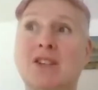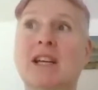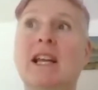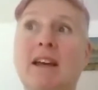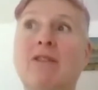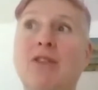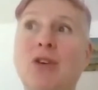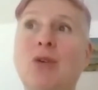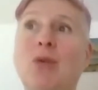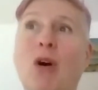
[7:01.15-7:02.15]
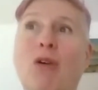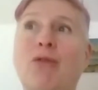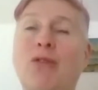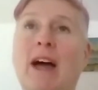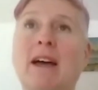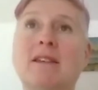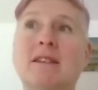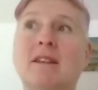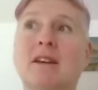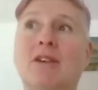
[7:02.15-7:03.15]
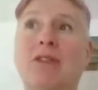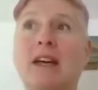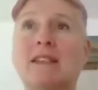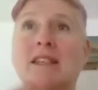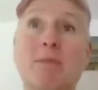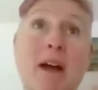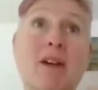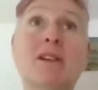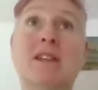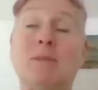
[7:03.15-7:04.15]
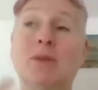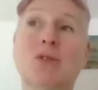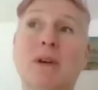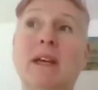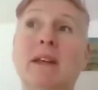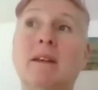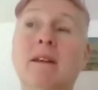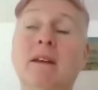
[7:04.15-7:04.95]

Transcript: a clear view of that disparity between,